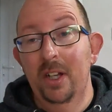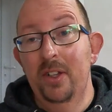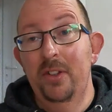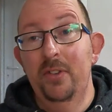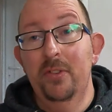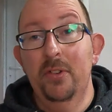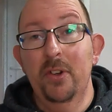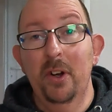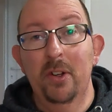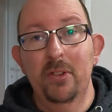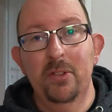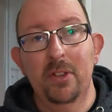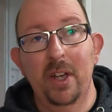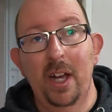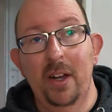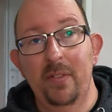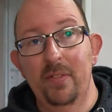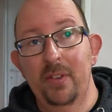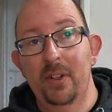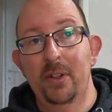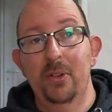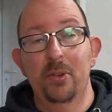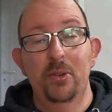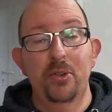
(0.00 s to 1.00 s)
and you've got to
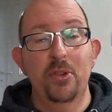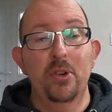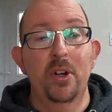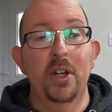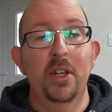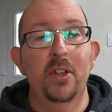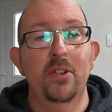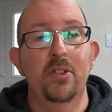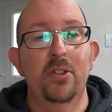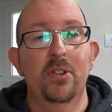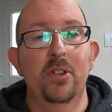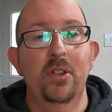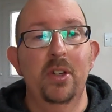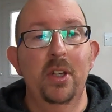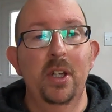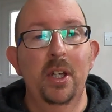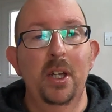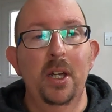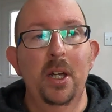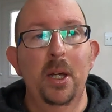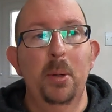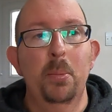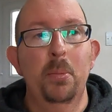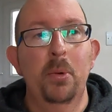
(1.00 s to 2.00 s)
have little treats,
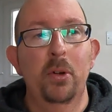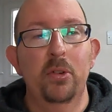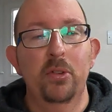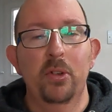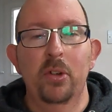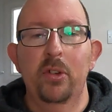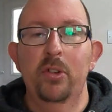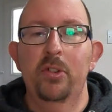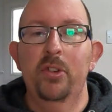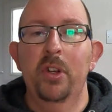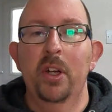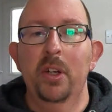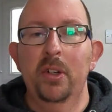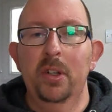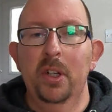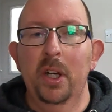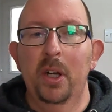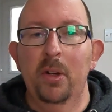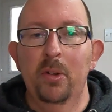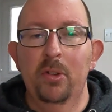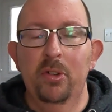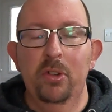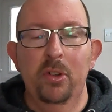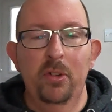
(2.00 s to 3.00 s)
but as long as you don't
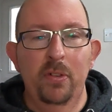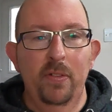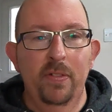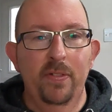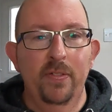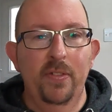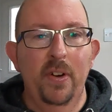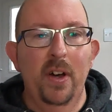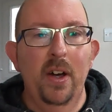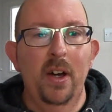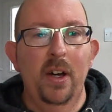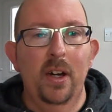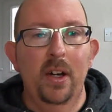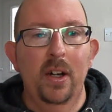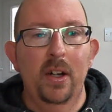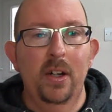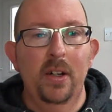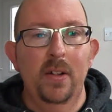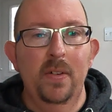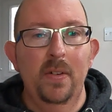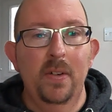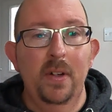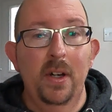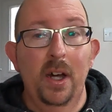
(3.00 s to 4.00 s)
go too
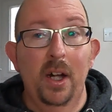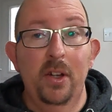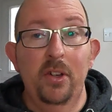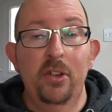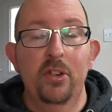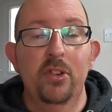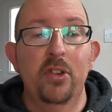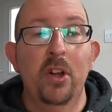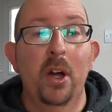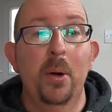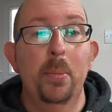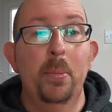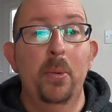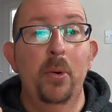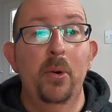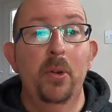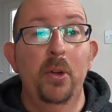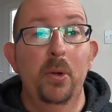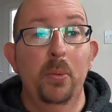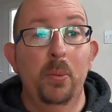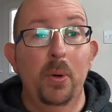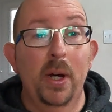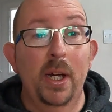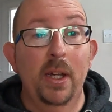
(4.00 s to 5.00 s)
far and you start
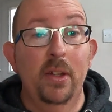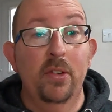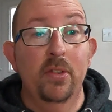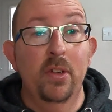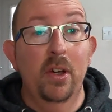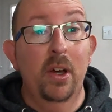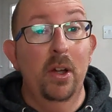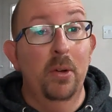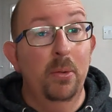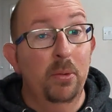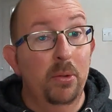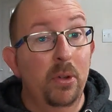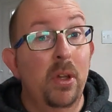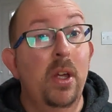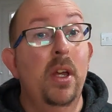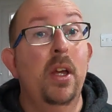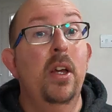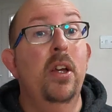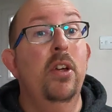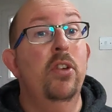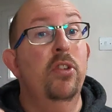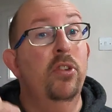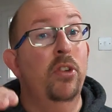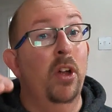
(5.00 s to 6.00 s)
putting the weight on,
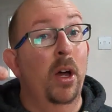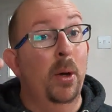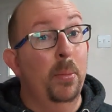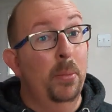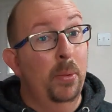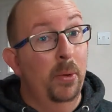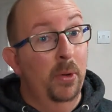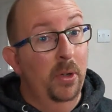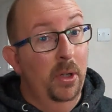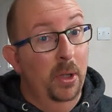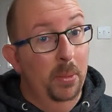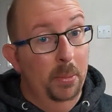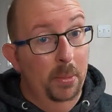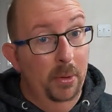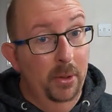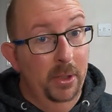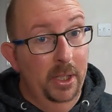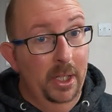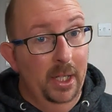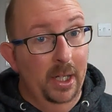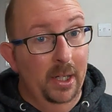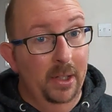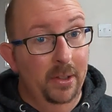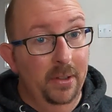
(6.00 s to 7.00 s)
start putting the
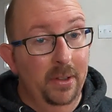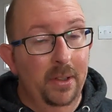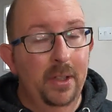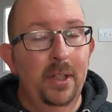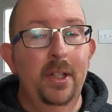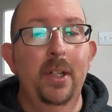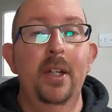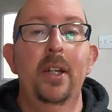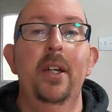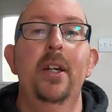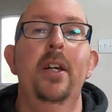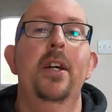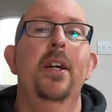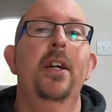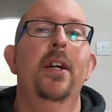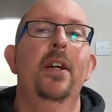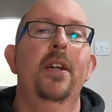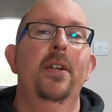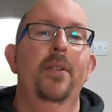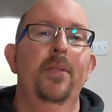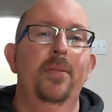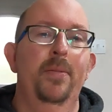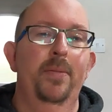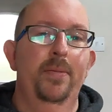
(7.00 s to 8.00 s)
money on,
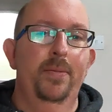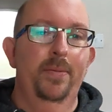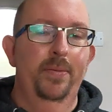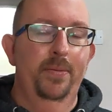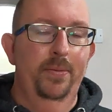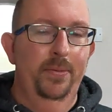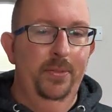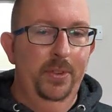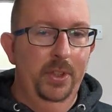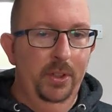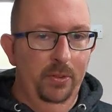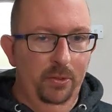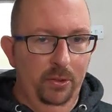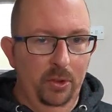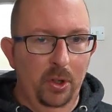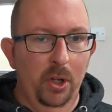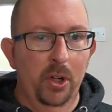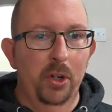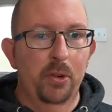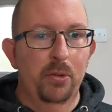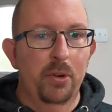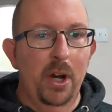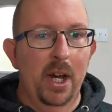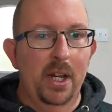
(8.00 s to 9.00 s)
you've
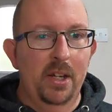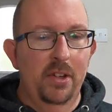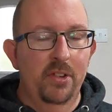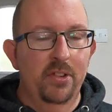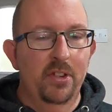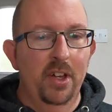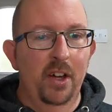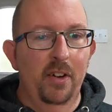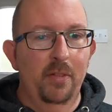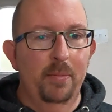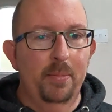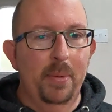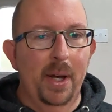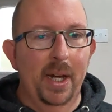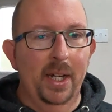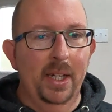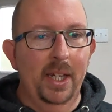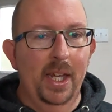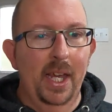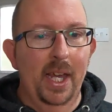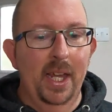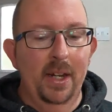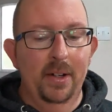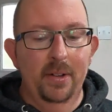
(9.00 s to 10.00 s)
got to rein yourself
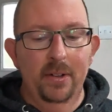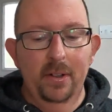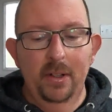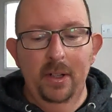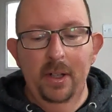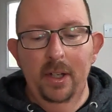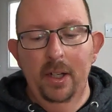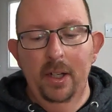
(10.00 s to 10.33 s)
back in.